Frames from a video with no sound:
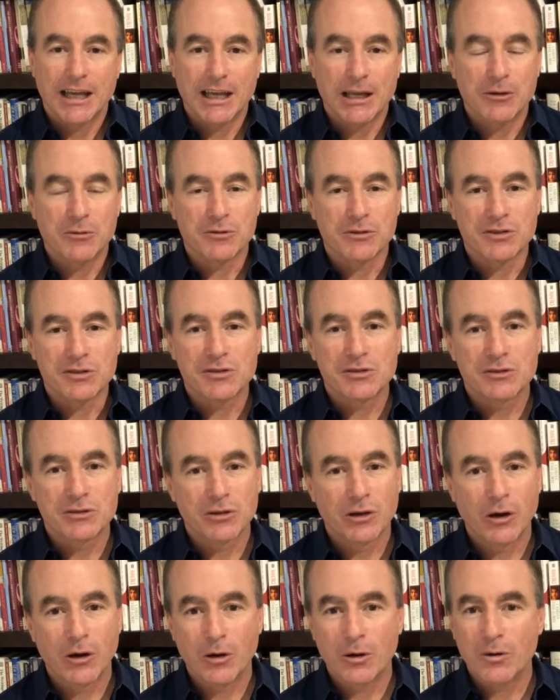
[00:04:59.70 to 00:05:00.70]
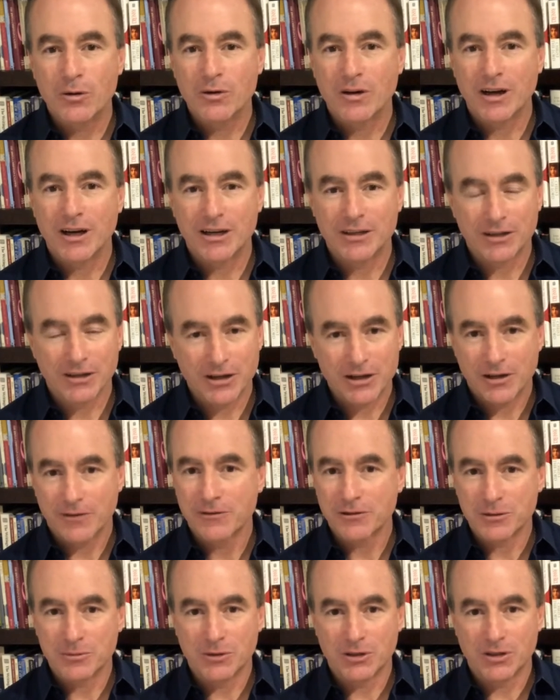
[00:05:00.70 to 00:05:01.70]
It was so
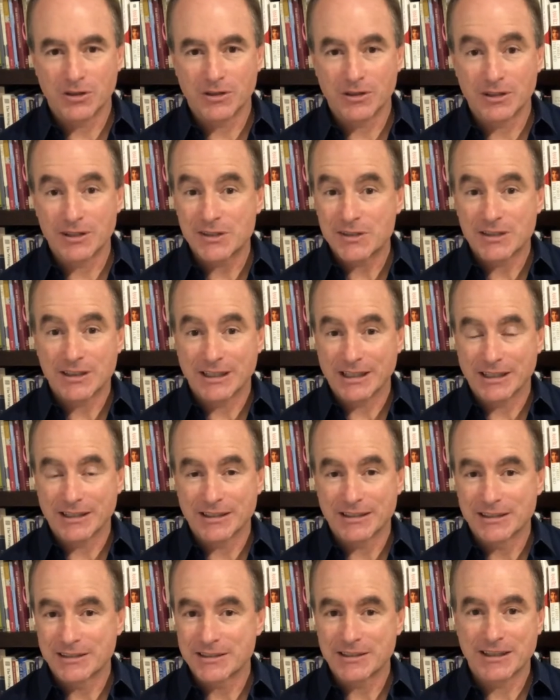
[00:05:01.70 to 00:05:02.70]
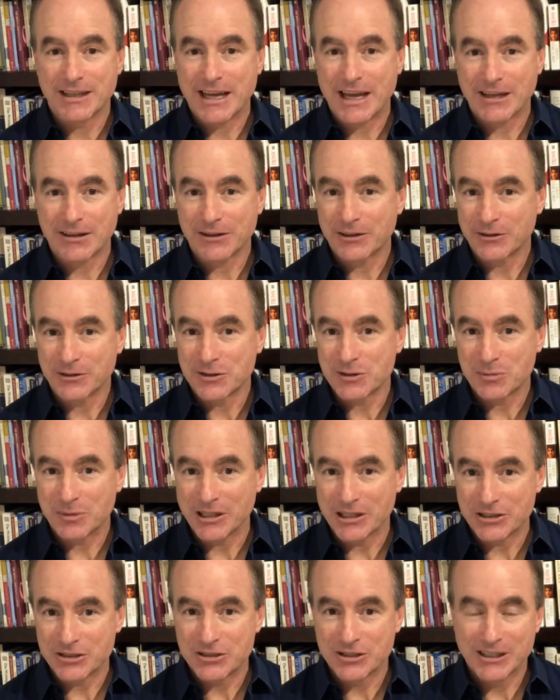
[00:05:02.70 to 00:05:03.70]
uncomfortable listening to that little
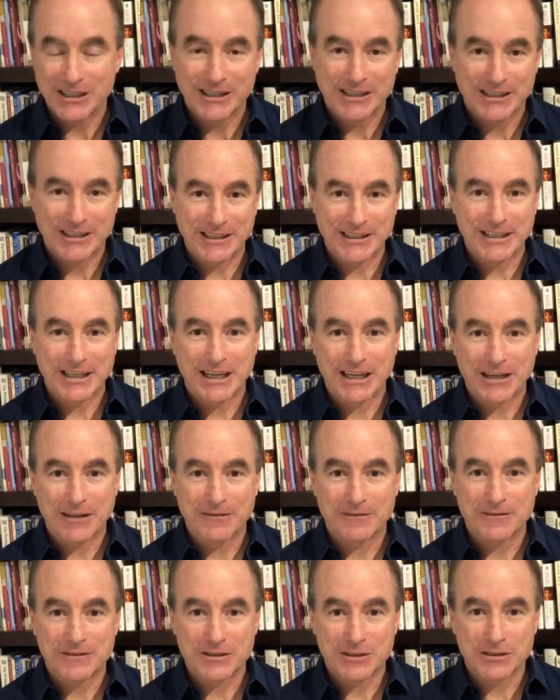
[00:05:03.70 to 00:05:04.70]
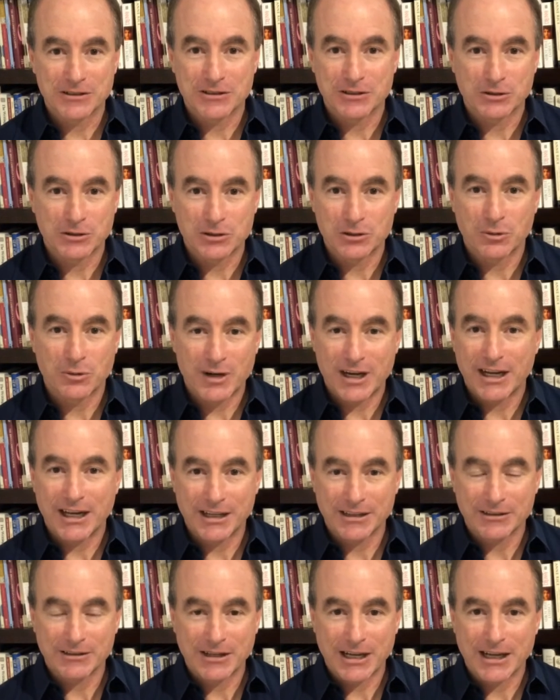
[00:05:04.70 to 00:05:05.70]
speech he gave to, to, to why
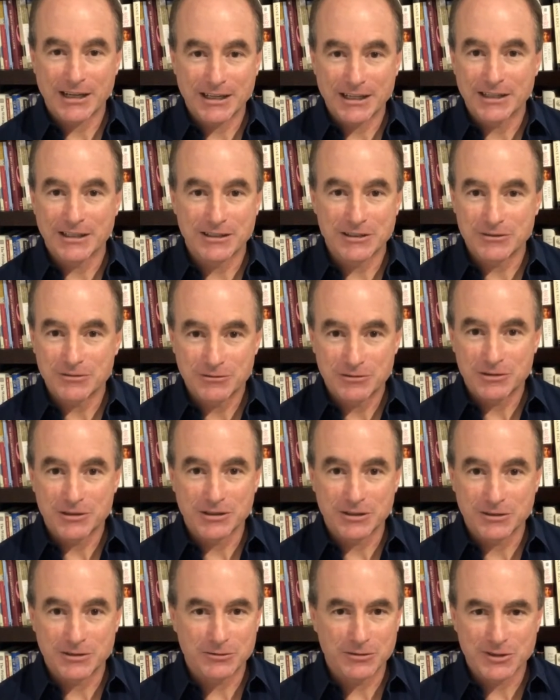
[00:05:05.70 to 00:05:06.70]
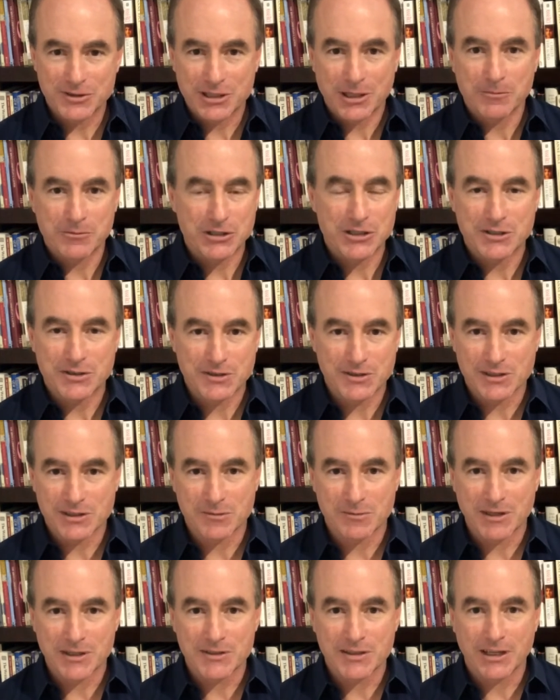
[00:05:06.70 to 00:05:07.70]
I needed to, to accept Jesus
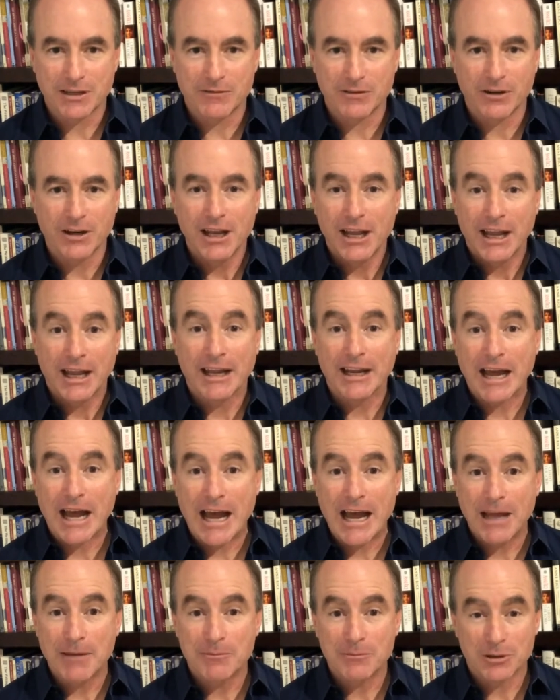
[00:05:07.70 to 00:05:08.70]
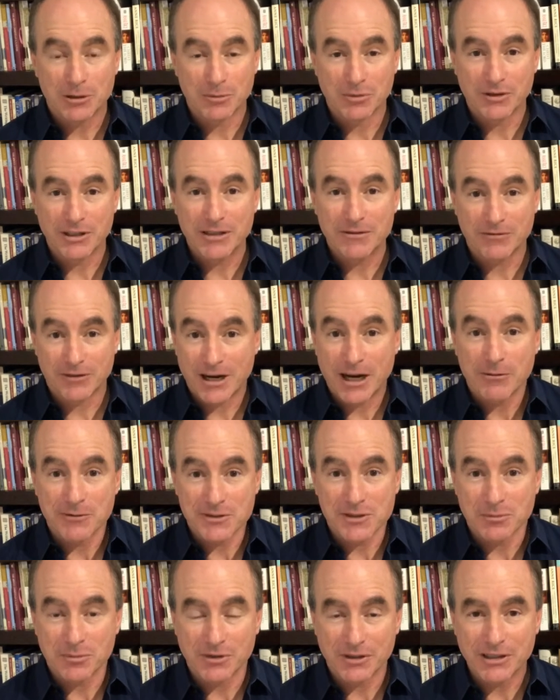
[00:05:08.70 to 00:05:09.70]
as my Savior. And I'm a believer. I
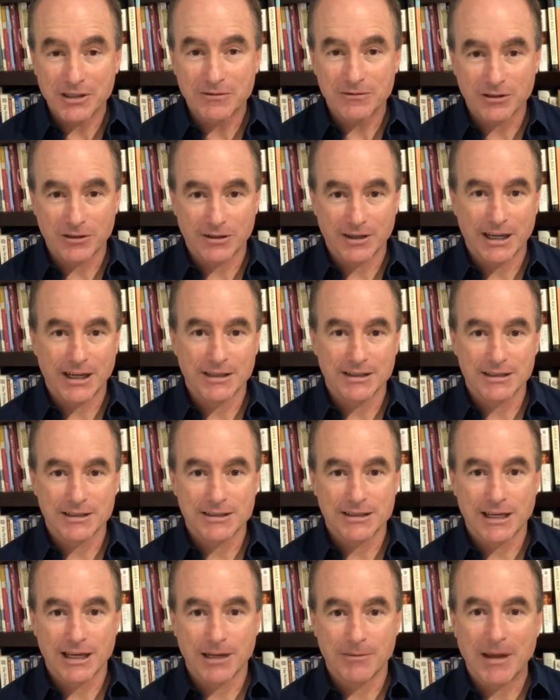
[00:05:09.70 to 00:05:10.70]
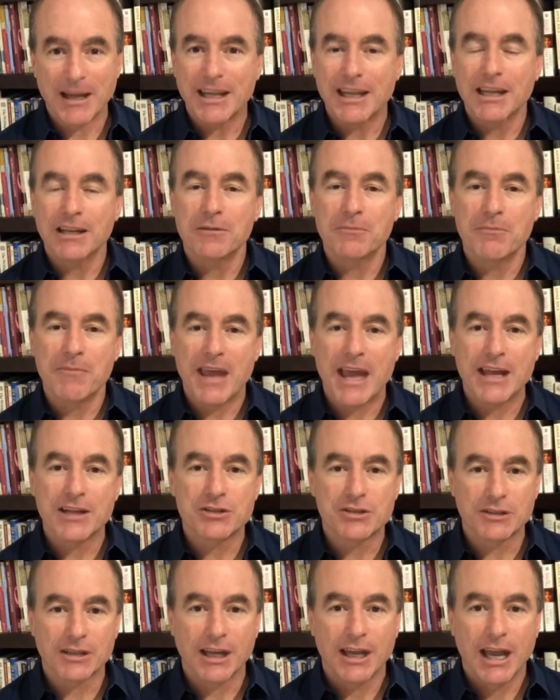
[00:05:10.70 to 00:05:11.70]
was a believer at the time. I can't
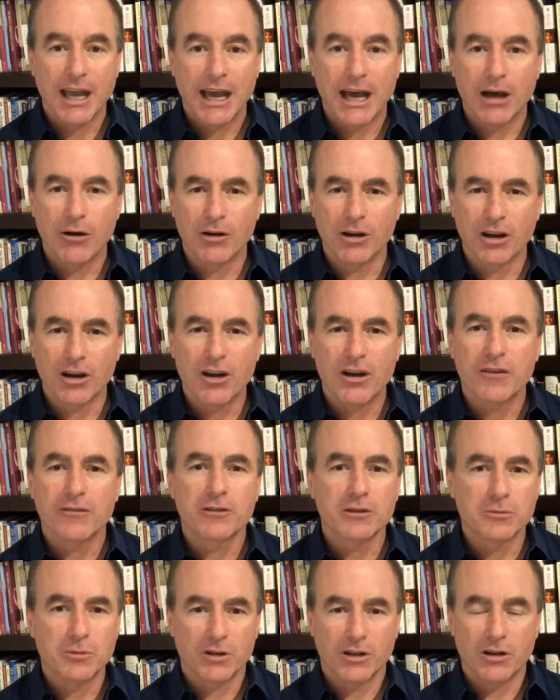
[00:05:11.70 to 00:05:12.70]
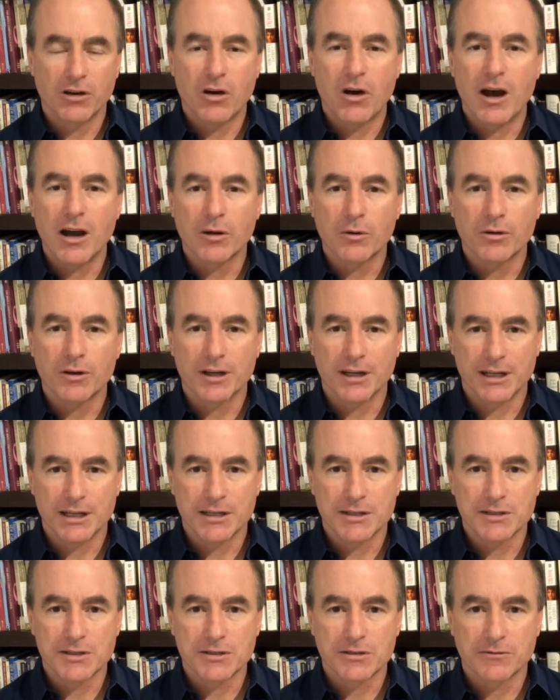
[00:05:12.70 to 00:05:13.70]
imagine how uncomfortable and awkward it
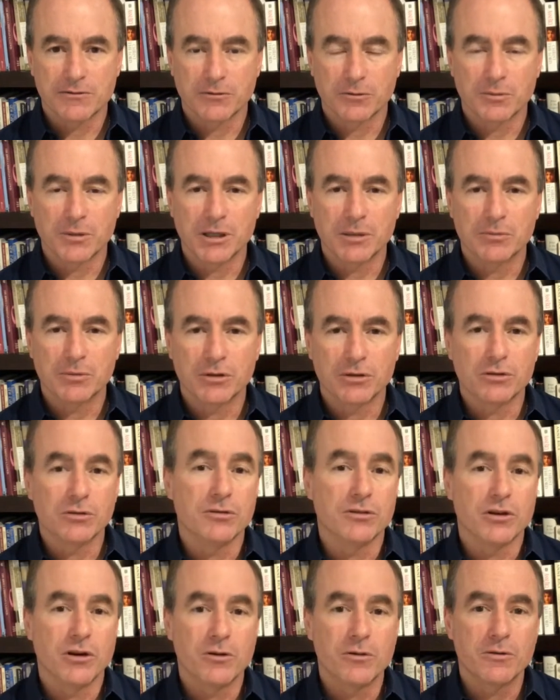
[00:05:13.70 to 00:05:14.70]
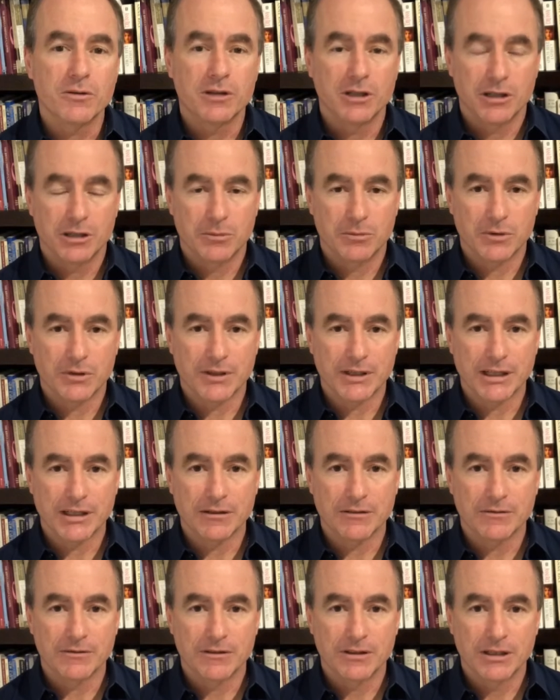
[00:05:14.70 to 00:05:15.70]
is for people who don't
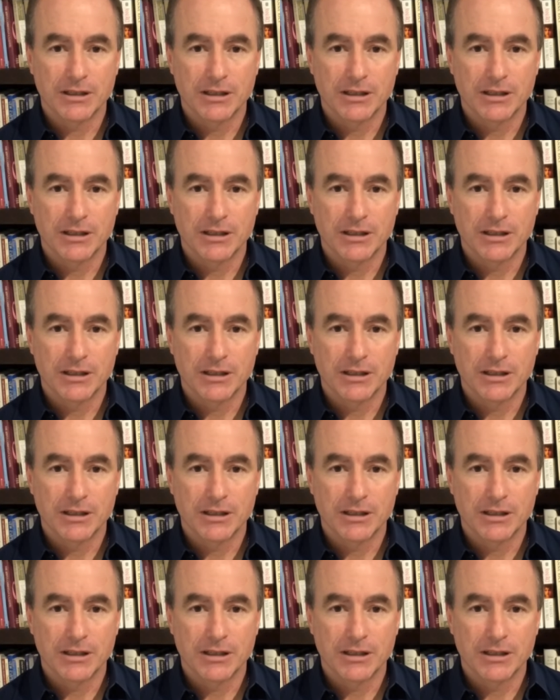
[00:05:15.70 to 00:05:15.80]
believe.